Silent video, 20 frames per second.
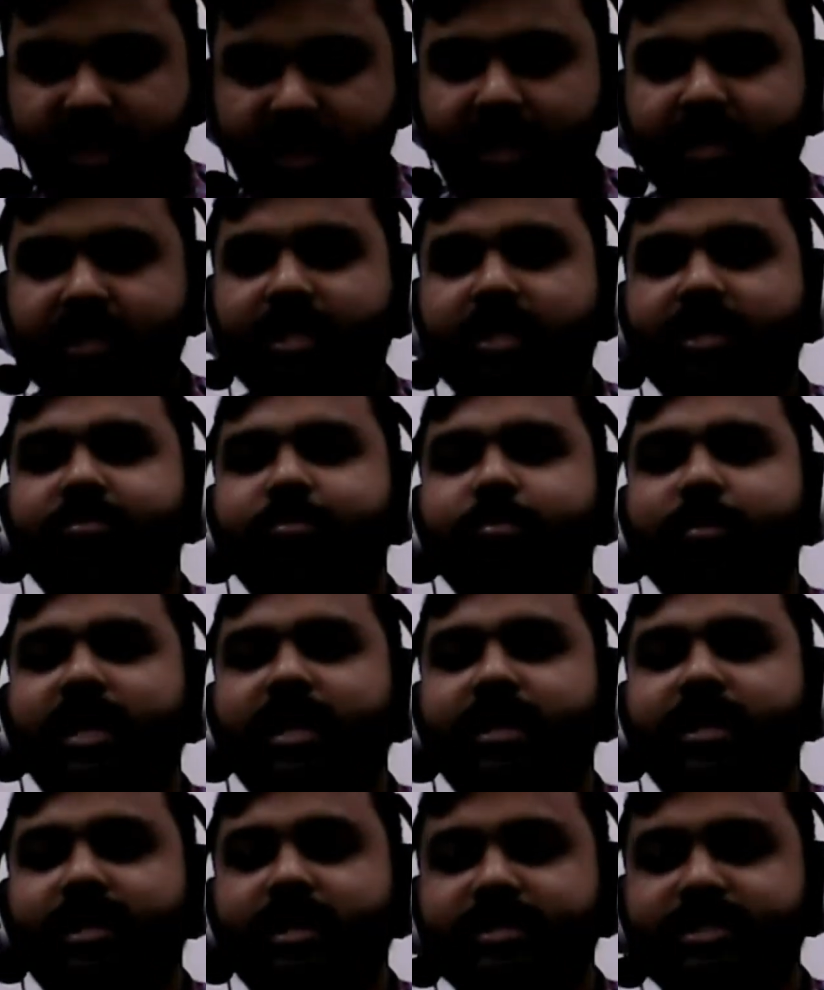start the
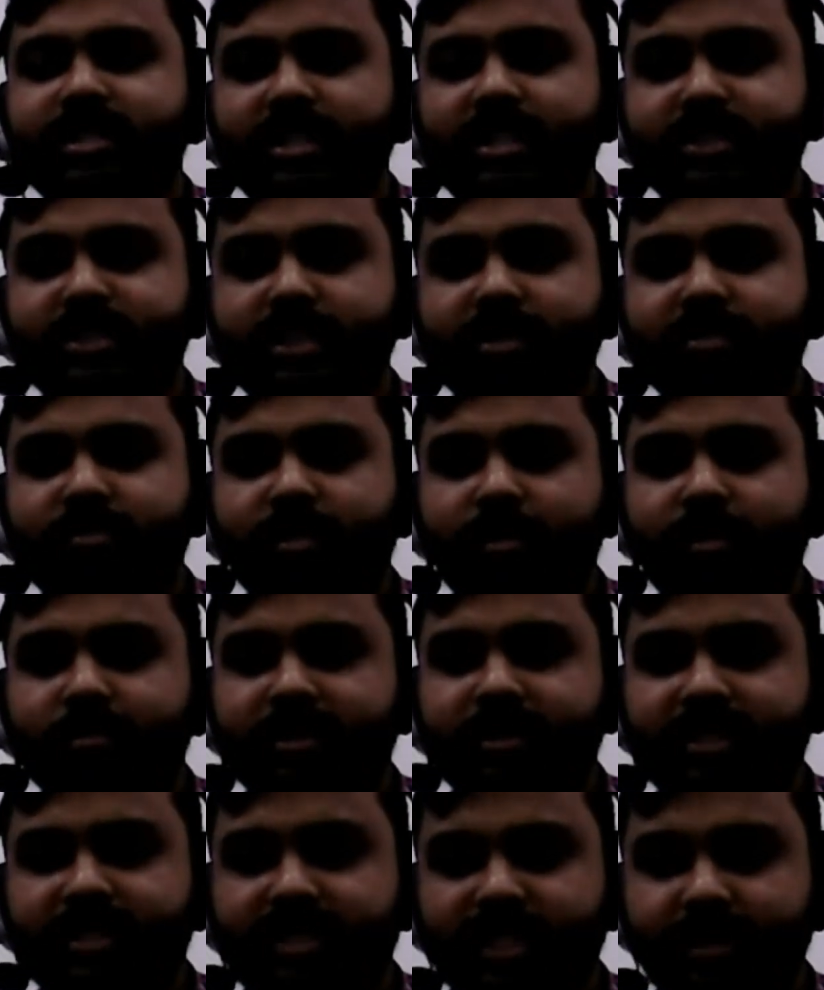bilateral session from
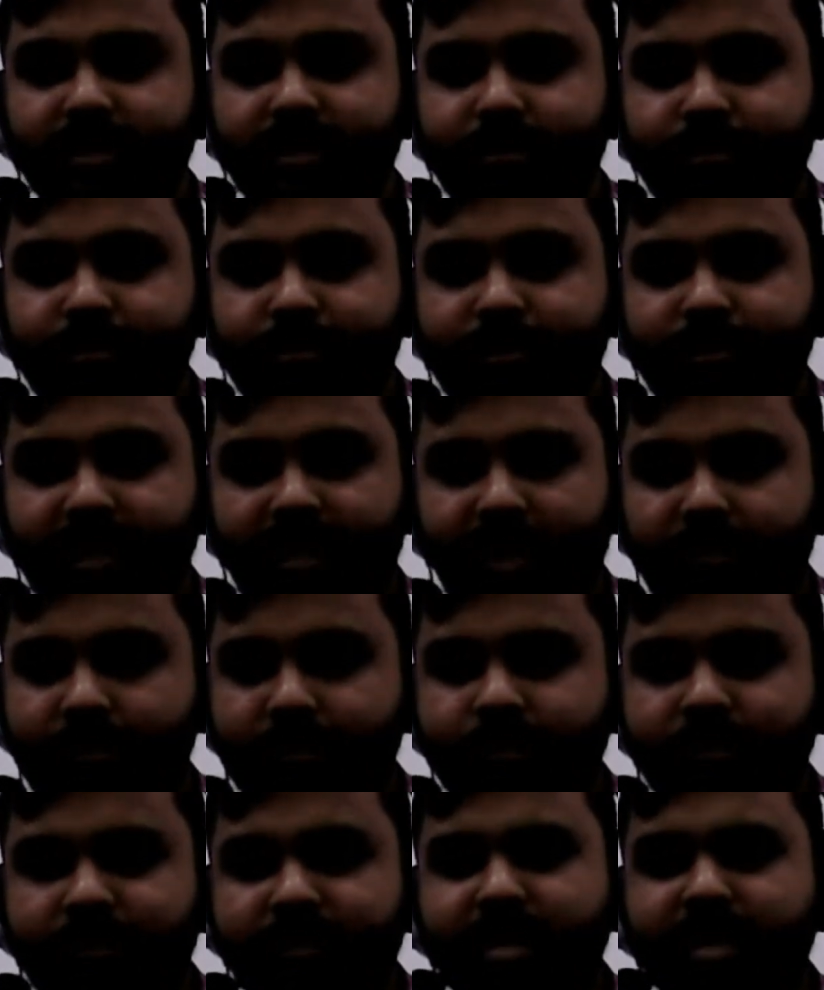3 p.m
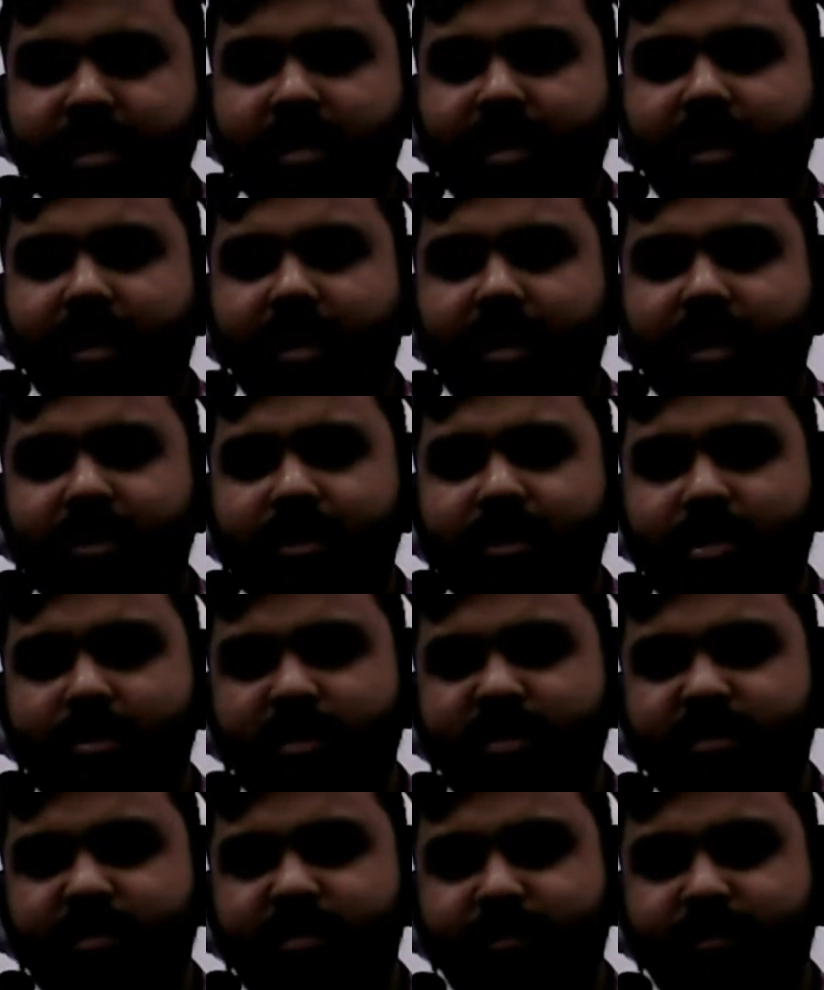uh, it will be